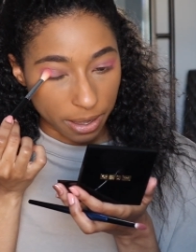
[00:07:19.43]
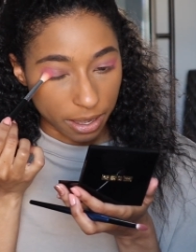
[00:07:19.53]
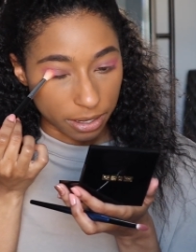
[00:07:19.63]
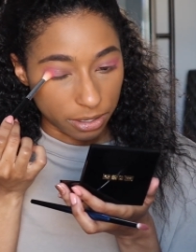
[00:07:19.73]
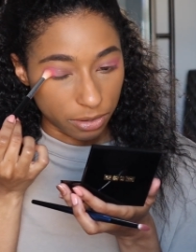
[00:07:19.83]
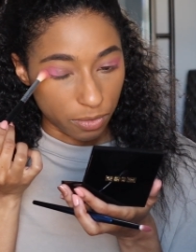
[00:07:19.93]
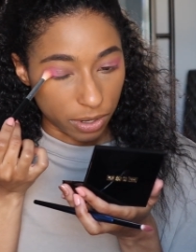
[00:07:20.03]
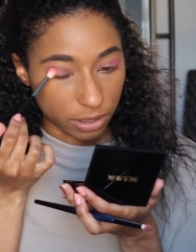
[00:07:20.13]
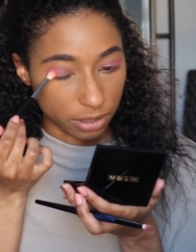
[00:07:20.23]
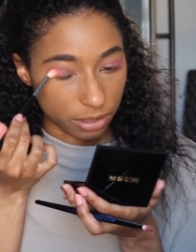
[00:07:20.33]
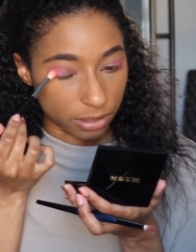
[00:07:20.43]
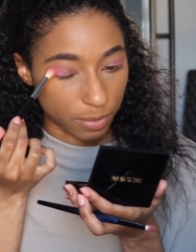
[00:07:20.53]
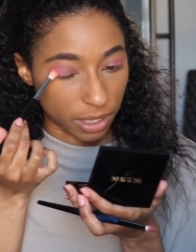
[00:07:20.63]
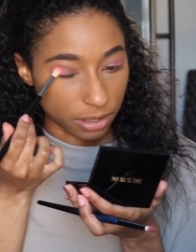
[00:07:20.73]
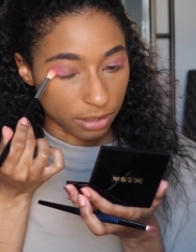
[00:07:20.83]
I do want this
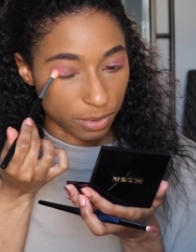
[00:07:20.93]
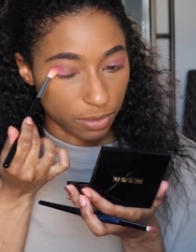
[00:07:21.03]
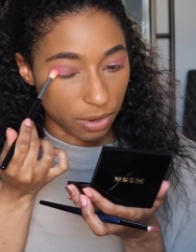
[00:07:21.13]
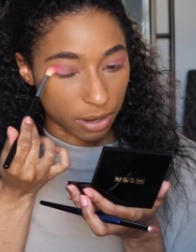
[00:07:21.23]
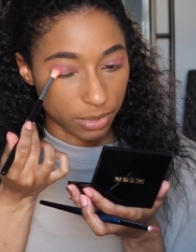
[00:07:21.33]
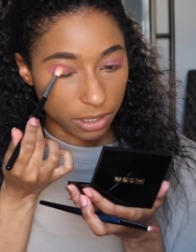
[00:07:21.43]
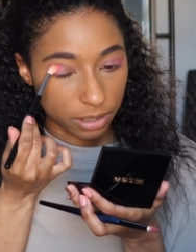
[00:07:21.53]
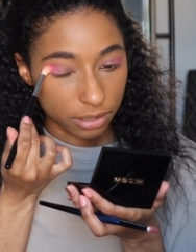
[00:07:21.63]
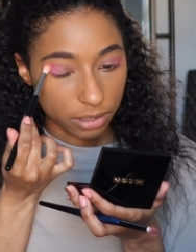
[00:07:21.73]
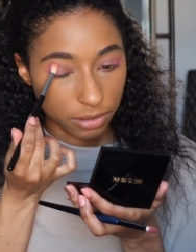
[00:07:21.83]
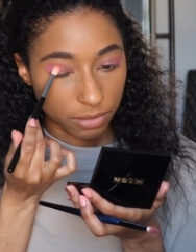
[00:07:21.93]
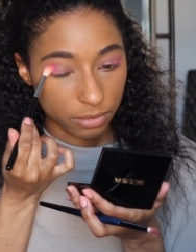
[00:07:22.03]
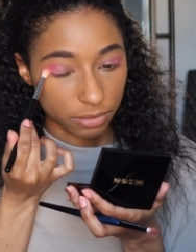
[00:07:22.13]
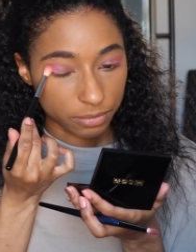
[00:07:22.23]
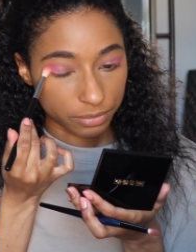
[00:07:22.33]
pink to be prominent. So
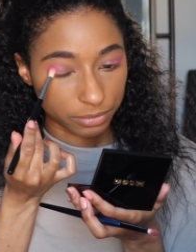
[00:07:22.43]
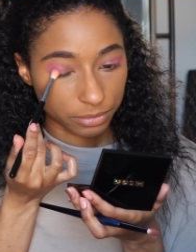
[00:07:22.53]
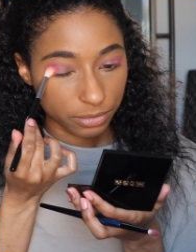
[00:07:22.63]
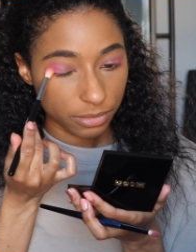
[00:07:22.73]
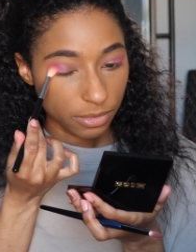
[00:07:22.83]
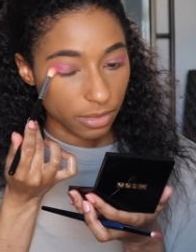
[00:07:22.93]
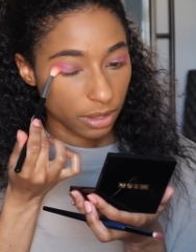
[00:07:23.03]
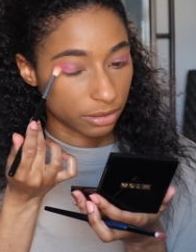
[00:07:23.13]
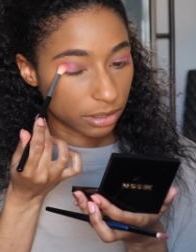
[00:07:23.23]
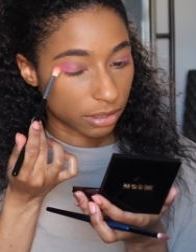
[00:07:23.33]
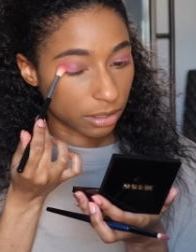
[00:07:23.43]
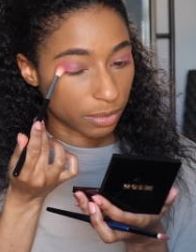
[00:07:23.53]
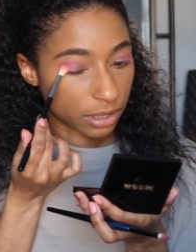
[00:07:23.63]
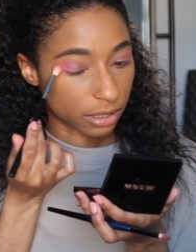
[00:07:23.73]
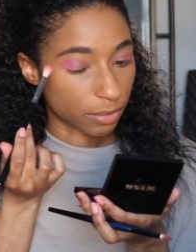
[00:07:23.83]
I'm just going to
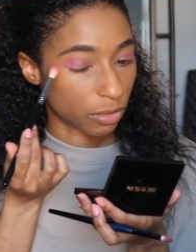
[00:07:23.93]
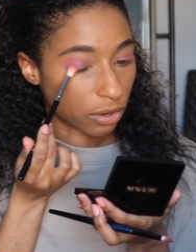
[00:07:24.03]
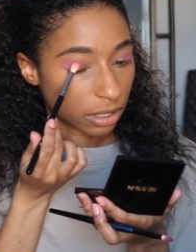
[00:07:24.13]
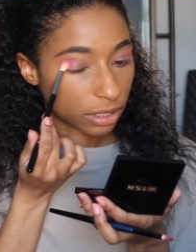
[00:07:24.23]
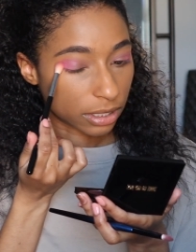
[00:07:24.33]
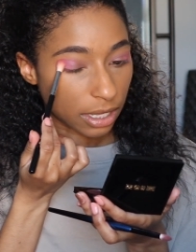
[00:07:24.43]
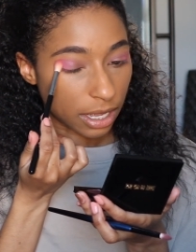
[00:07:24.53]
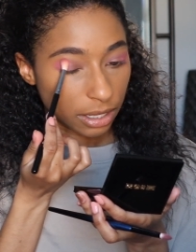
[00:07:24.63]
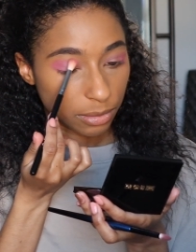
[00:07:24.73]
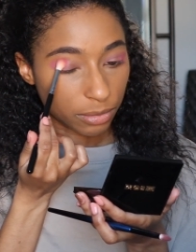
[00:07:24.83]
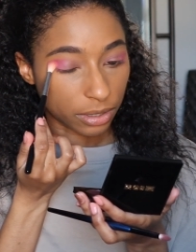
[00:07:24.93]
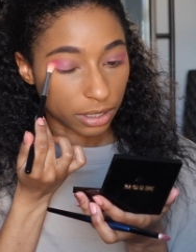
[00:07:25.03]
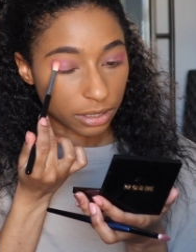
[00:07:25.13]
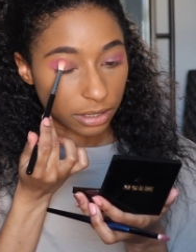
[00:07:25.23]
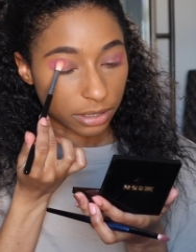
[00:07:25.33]
put some more on this eye and
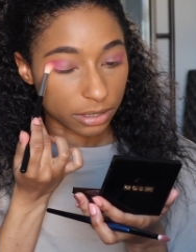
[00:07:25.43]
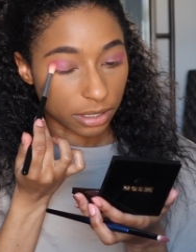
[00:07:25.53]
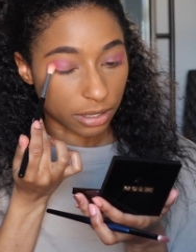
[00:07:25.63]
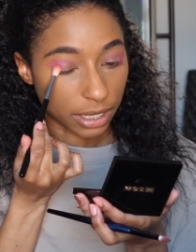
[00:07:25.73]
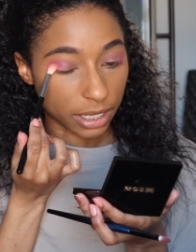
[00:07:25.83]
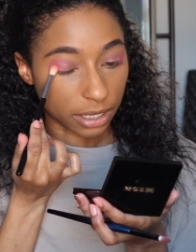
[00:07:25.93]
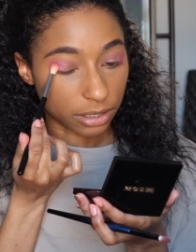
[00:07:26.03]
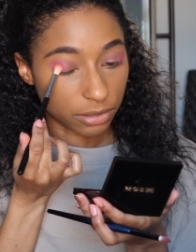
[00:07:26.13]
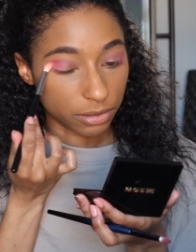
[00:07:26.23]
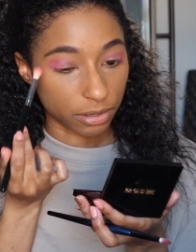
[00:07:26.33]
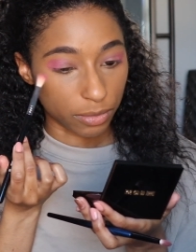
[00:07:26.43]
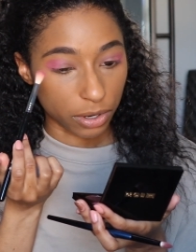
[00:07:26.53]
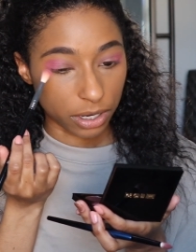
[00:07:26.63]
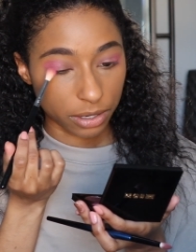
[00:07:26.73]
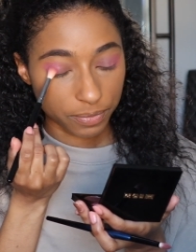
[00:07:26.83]
blend until I can't do no
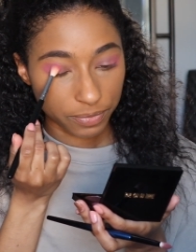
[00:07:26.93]
more.